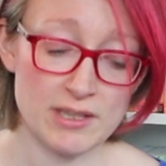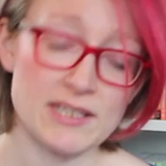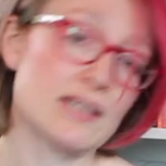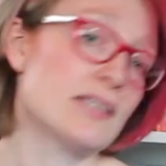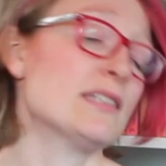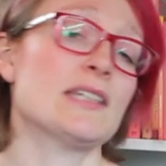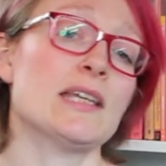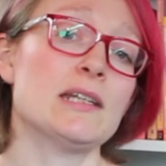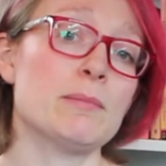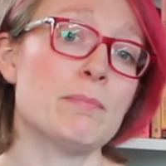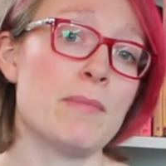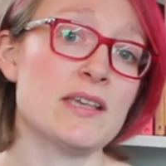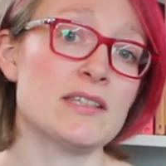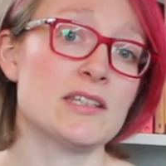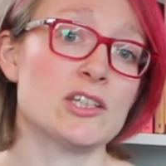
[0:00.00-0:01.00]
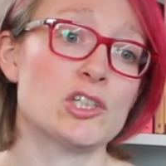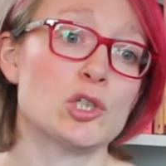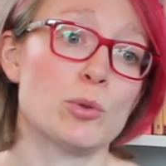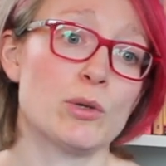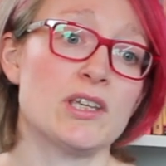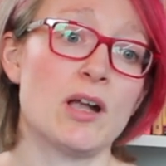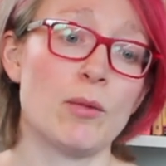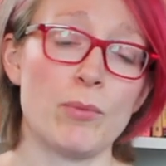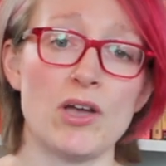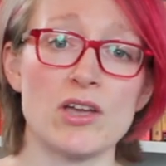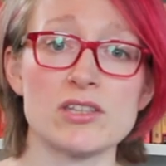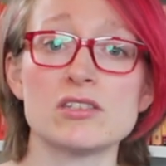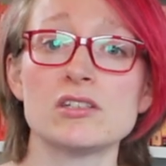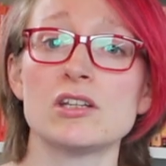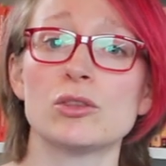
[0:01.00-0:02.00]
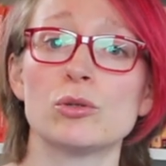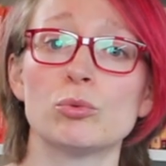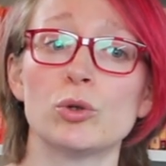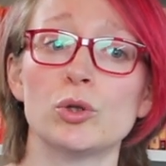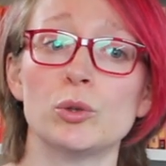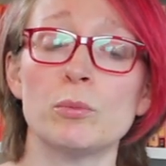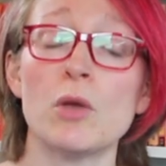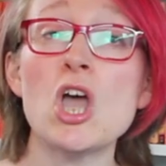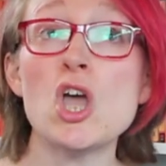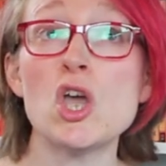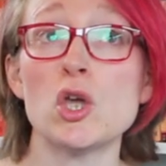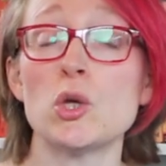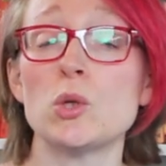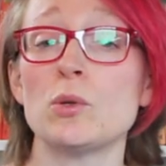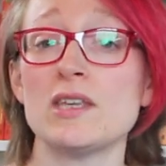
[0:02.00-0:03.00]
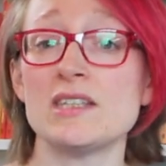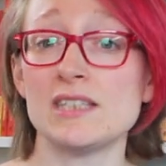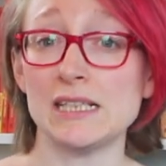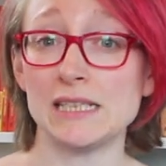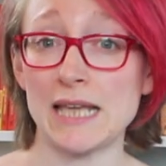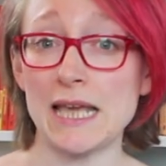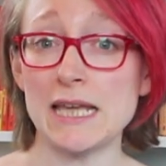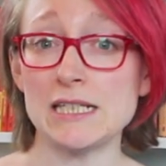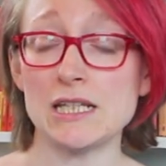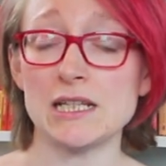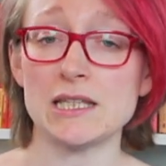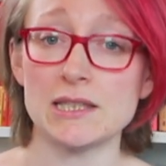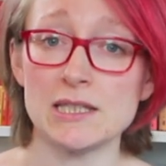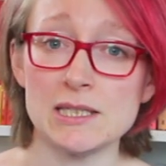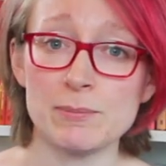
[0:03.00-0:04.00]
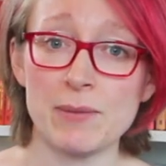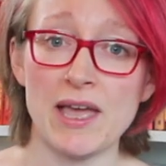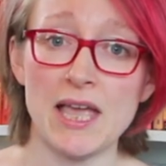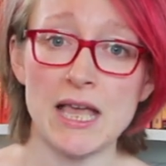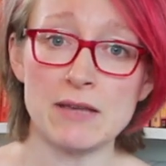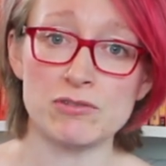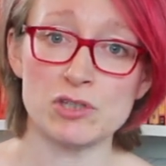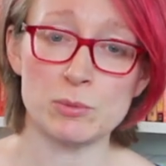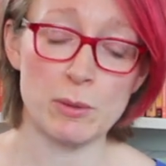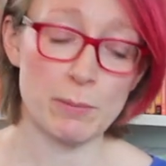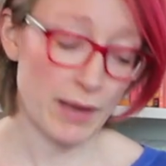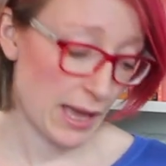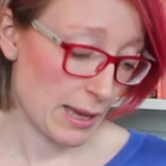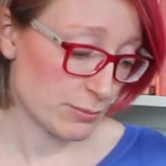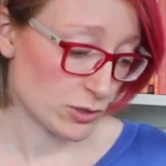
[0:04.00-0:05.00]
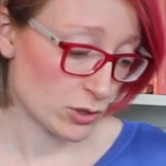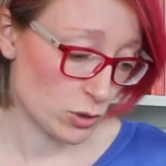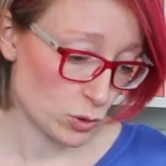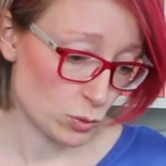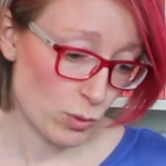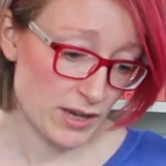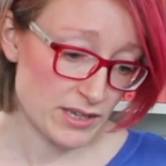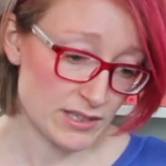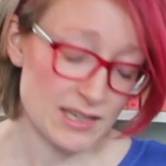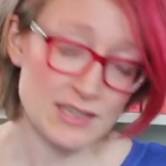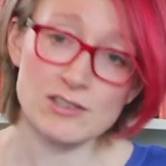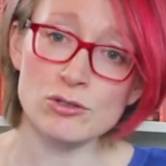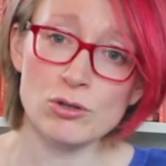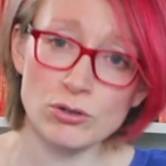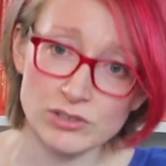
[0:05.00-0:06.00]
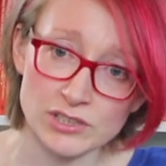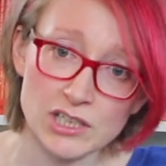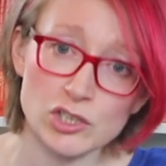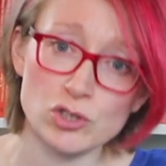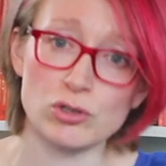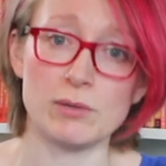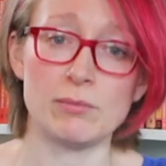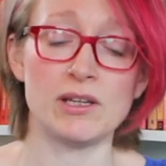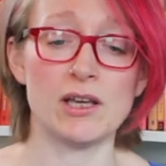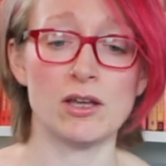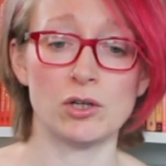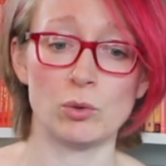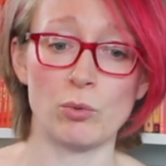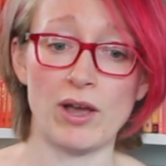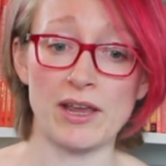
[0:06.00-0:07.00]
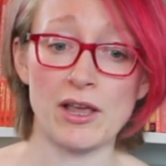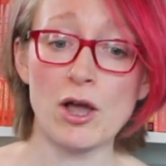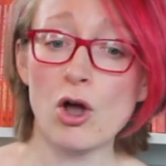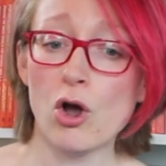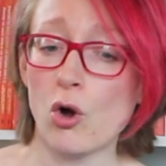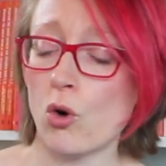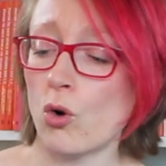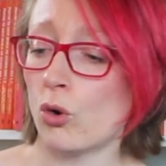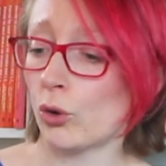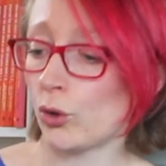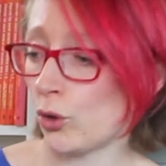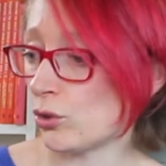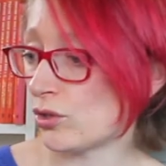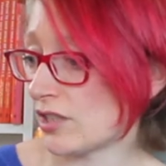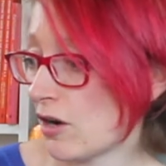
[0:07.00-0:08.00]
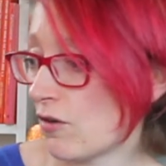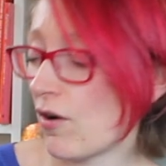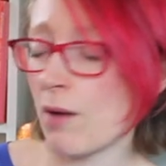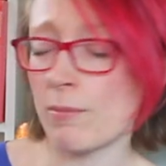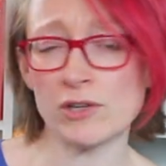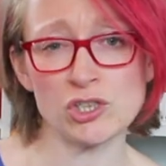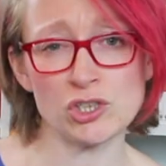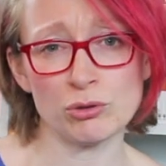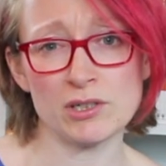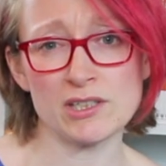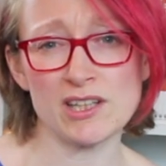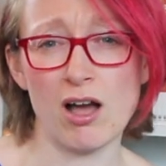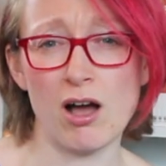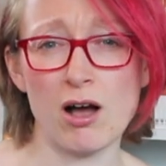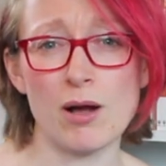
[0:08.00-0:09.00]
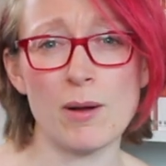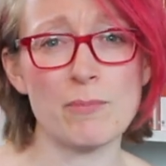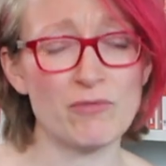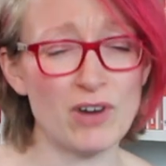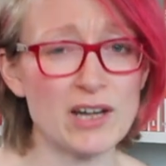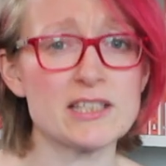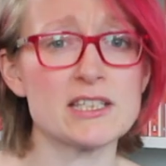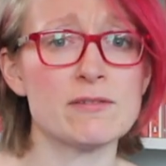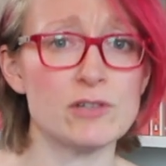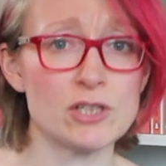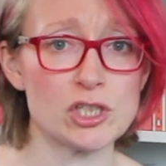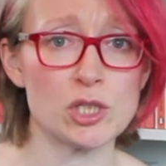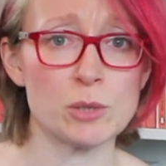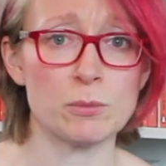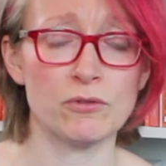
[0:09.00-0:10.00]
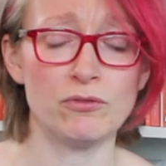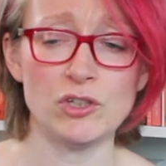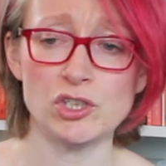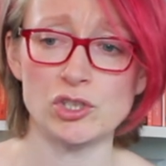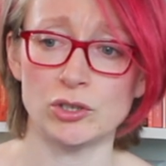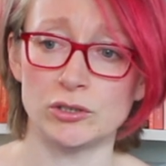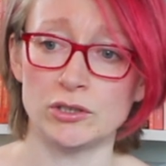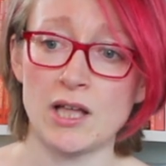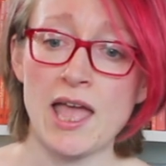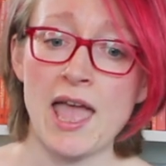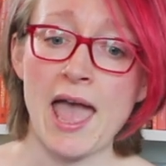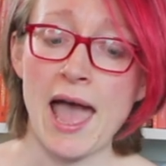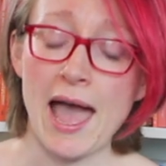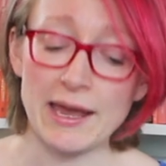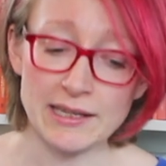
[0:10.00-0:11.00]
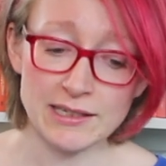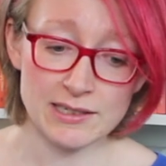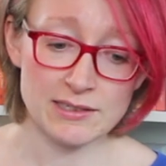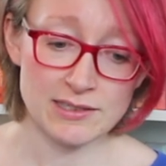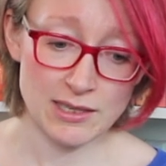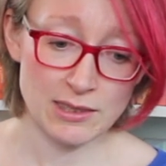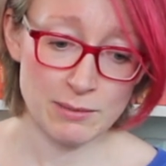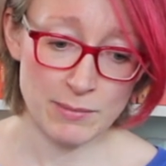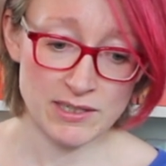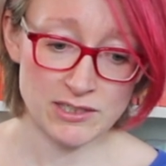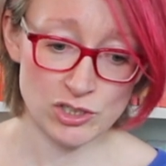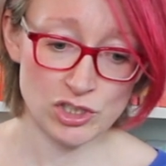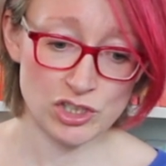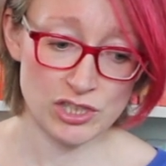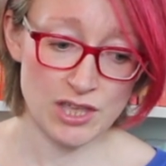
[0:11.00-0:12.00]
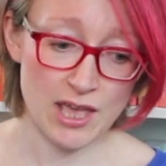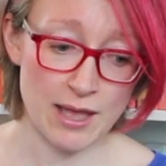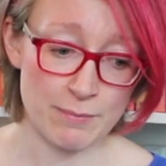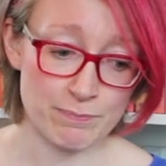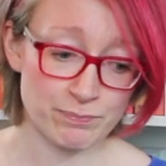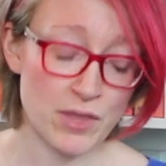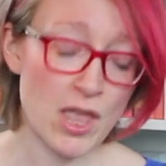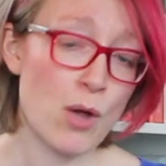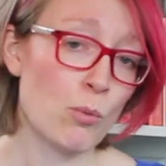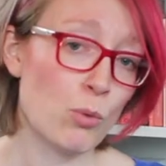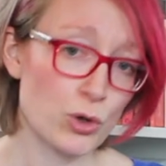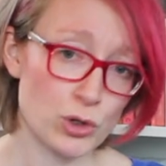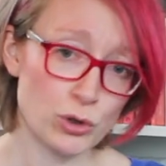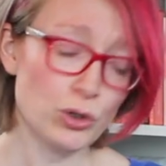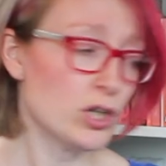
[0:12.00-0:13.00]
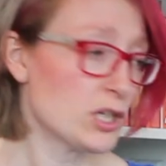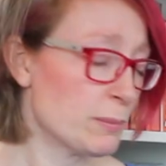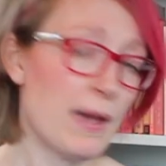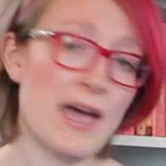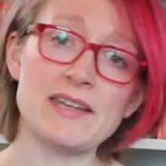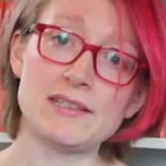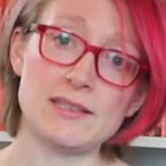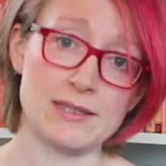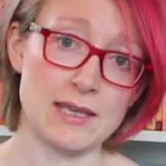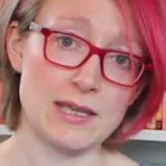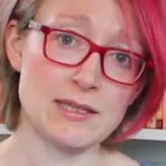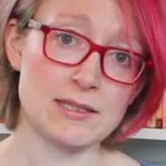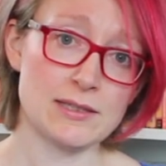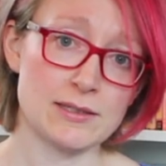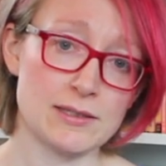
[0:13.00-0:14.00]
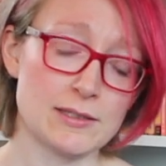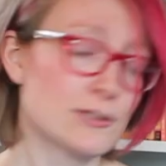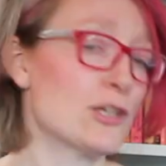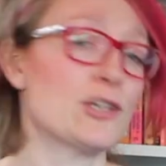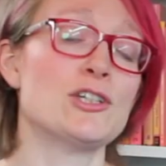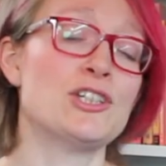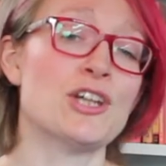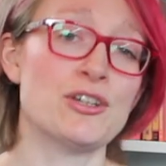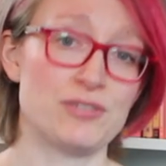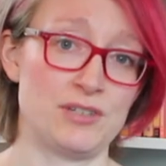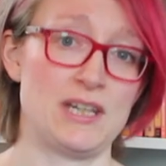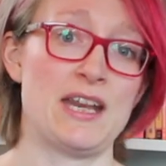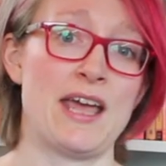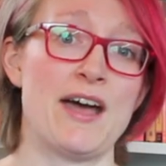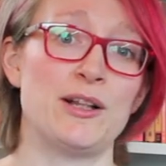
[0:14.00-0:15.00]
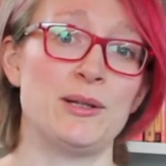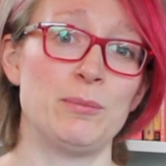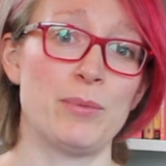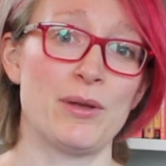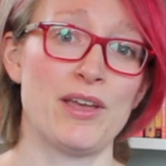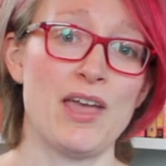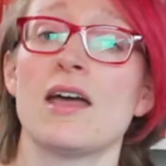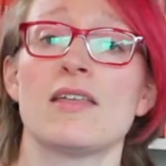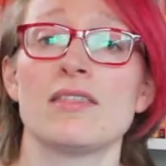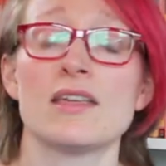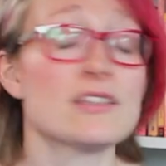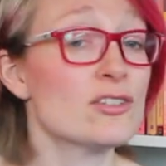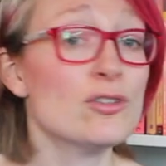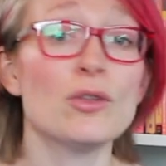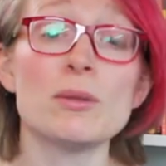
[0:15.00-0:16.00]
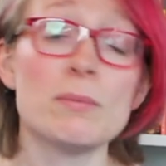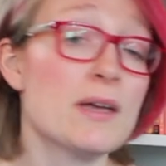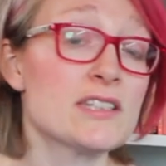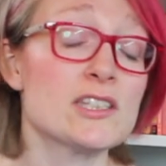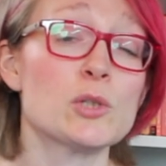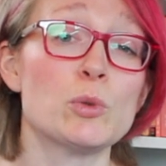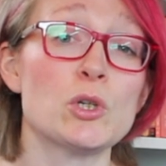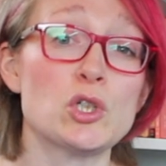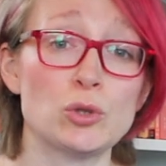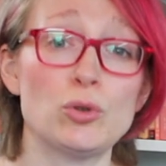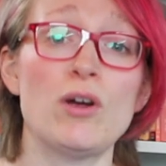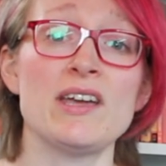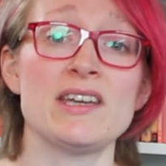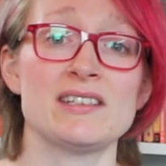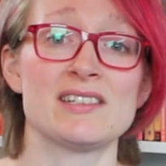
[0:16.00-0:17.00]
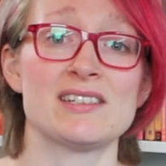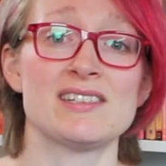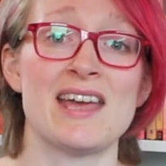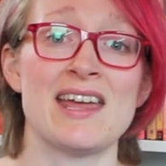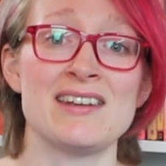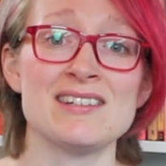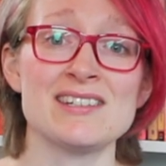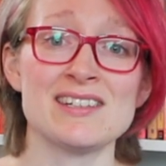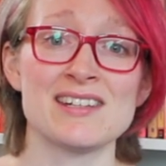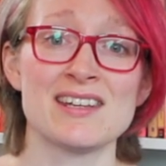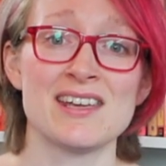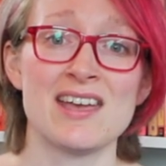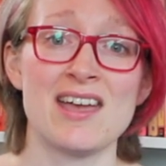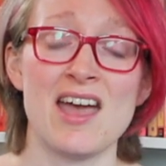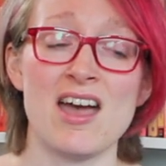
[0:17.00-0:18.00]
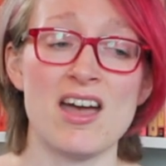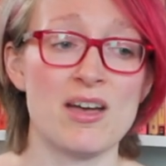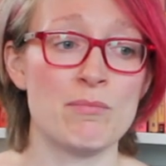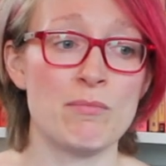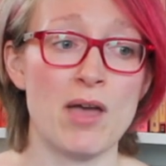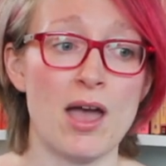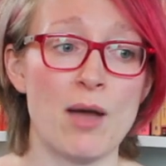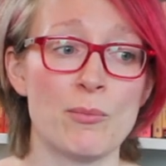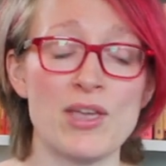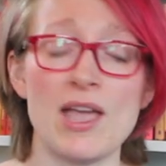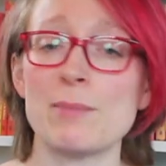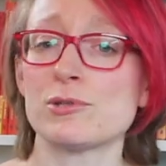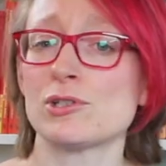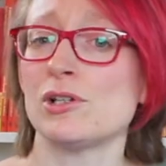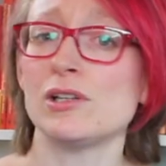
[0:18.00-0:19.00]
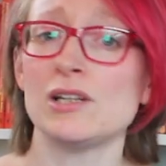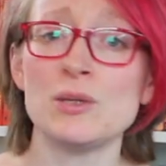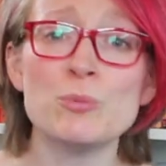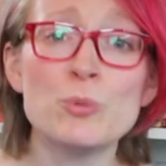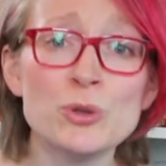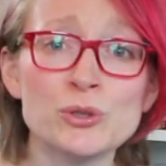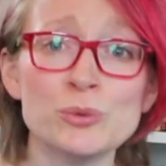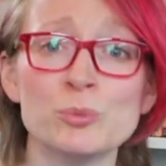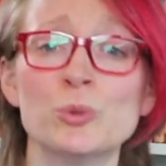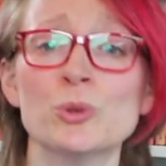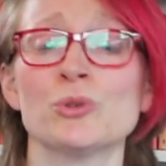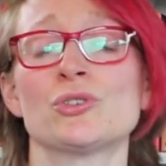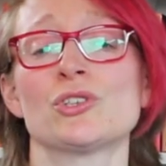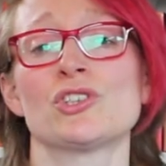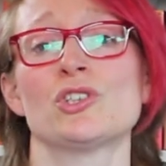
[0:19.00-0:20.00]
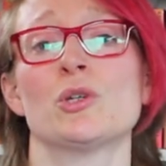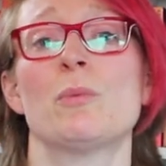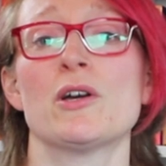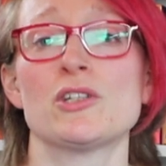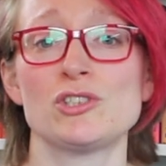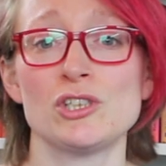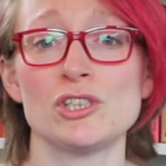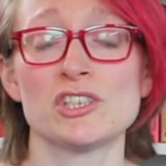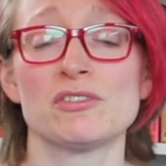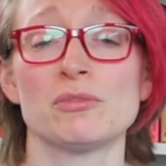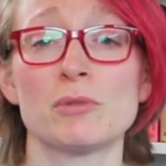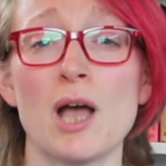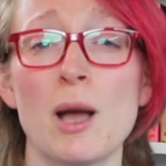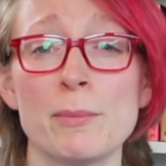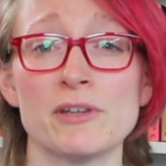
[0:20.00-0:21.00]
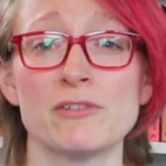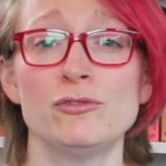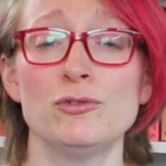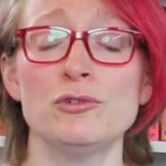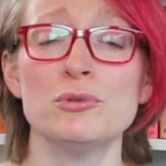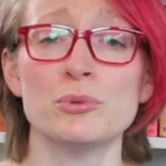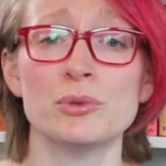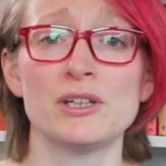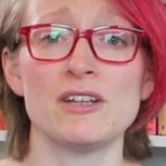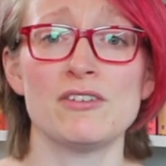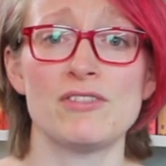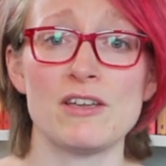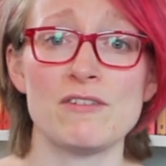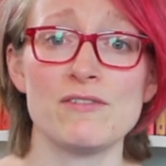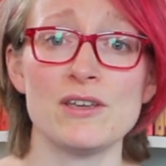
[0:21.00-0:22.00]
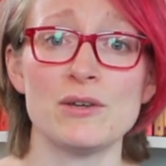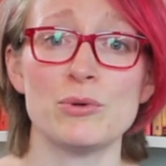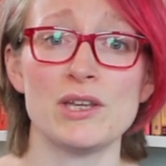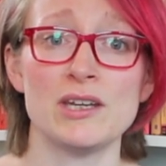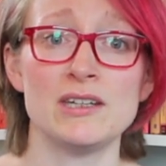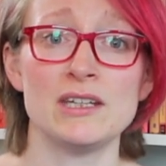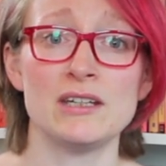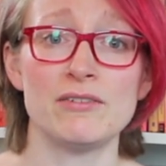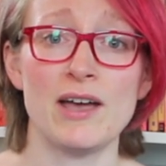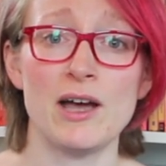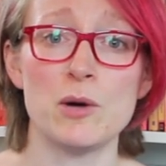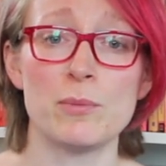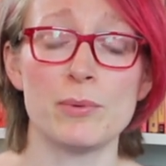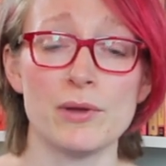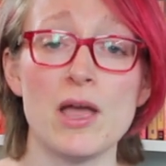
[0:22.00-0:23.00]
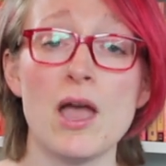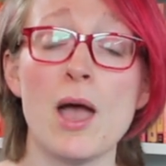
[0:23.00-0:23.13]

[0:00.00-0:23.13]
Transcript: is it can send a message to a young person in the room who is engaging in these behaviours, but perhaps whose weight is not extremely underweight or whose self-harm injuries are relatively superficial. And it can send the message to them, well, you're not as bad as this, so you don't need help. That's not the message we're trying to send, um, and we absolutely wouldn't want to stop our students from coming forward if they feel in need of help.